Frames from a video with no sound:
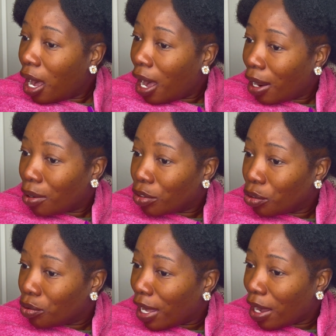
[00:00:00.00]
I don't
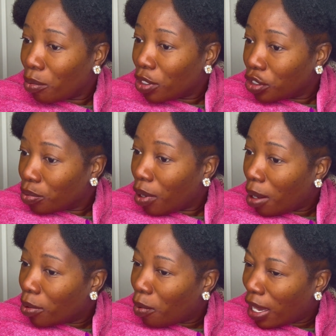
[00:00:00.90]
do that, which is
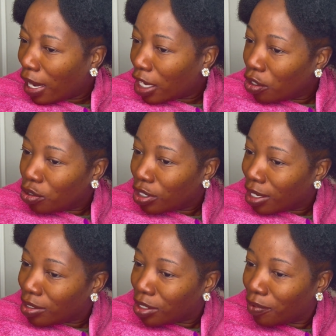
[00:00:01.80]
probably why, like you see
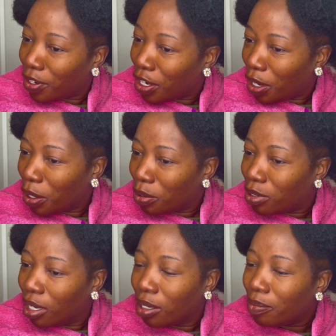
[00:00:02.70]
in some videos,